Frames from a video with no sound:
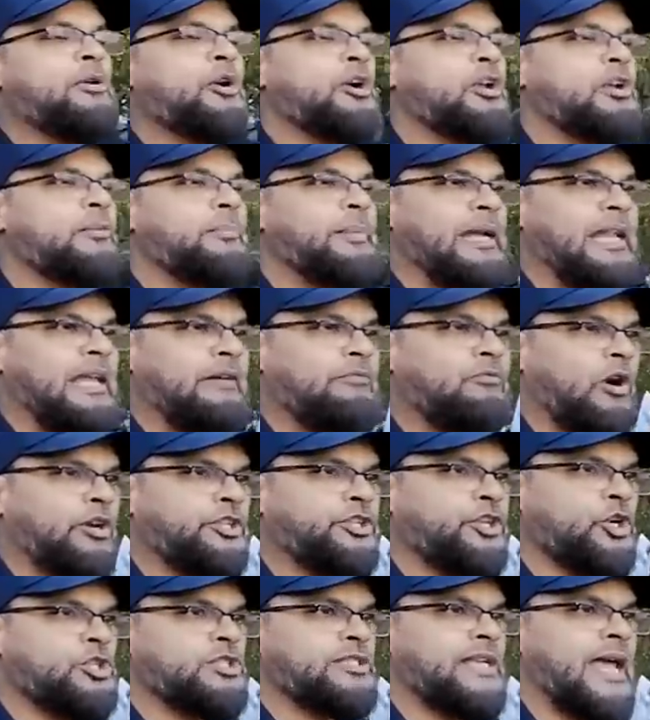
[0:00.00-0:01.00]
not going to believe
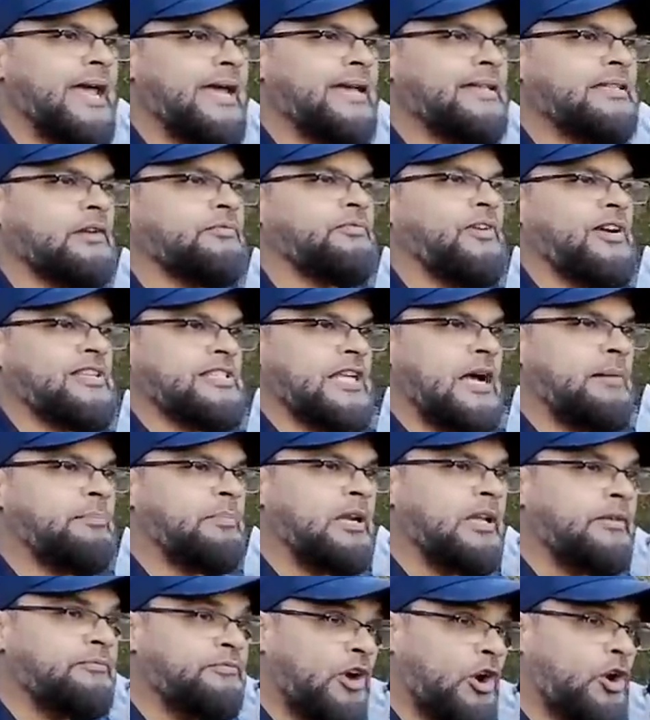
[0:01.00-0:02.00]
what you say either. For
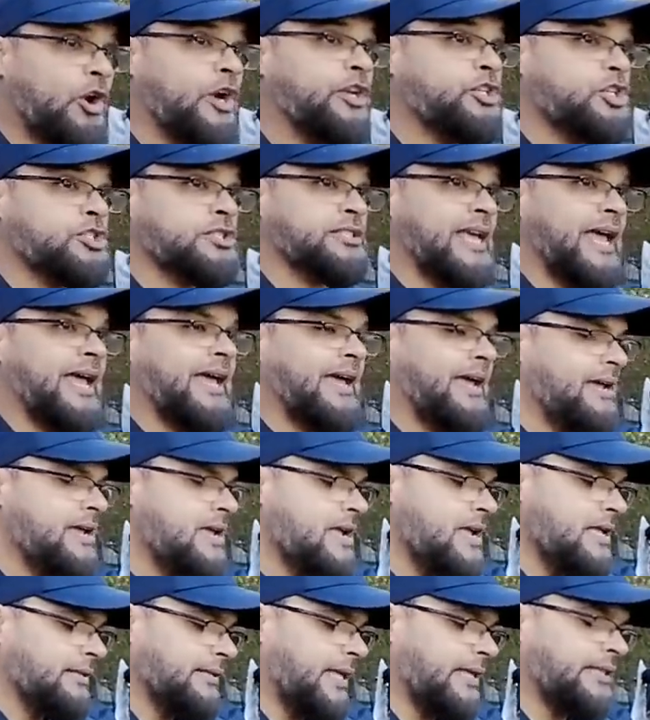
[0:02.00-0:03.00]
example, if you're going to say
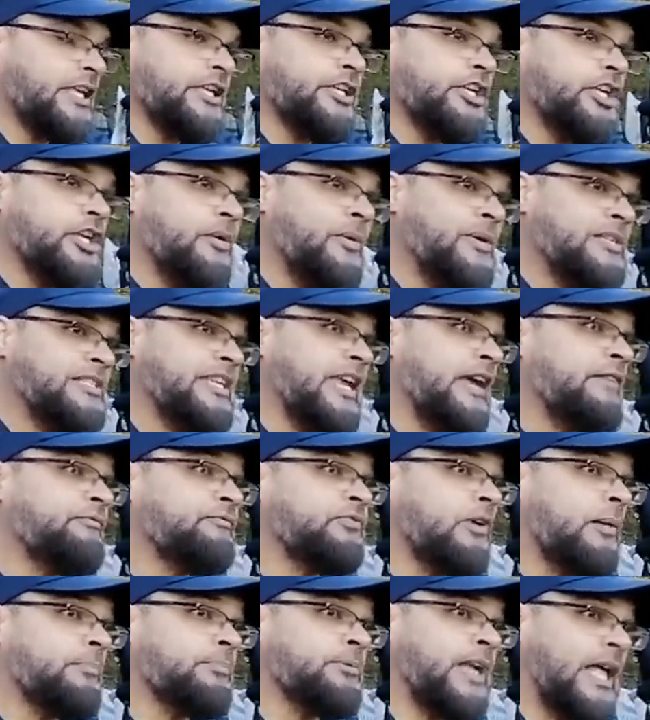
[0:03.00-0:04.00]
that the universe came
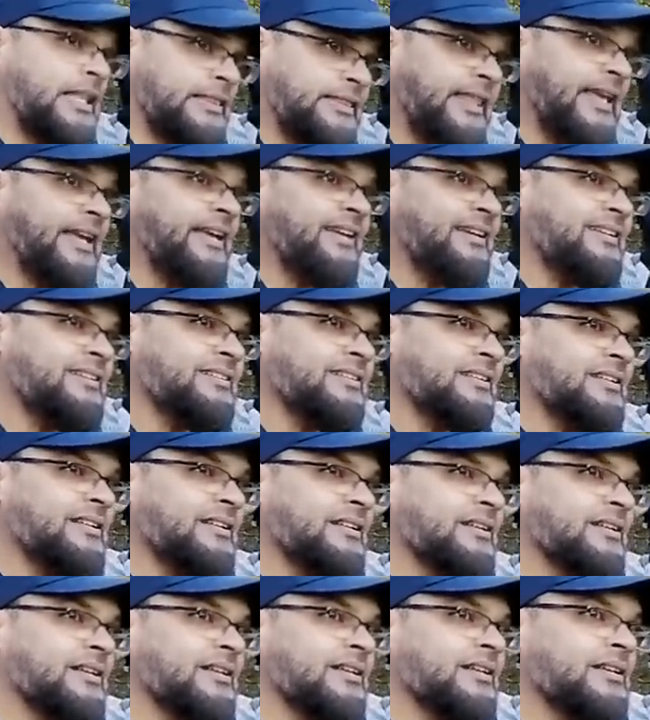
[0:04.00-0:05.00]
from nothing,
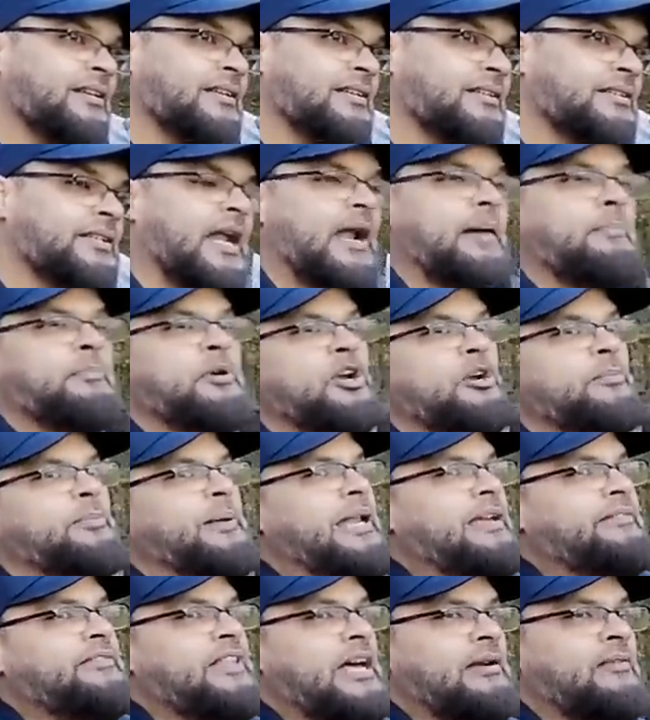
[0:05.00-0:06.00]
then I'm going to
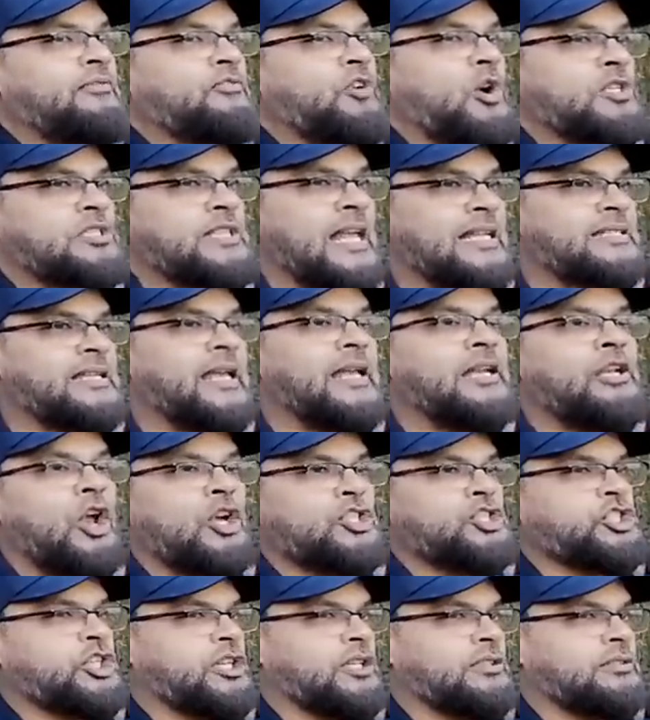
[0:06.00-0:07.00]
believe that. Of course, that's
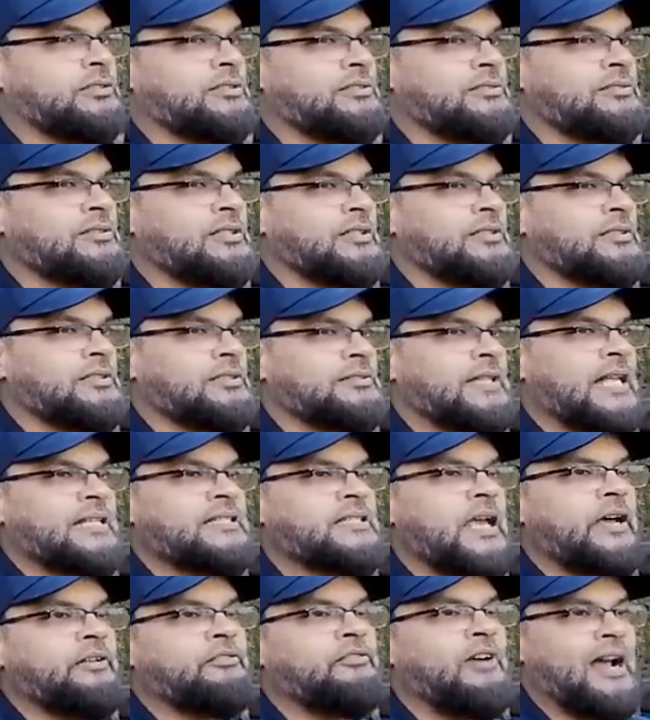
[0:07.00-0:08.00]
illogical.
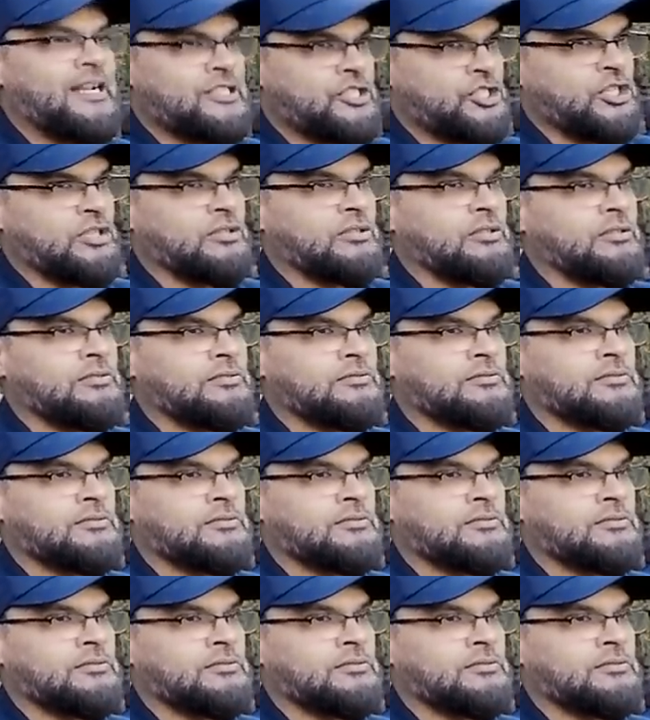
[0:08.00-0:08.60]
That's irrational.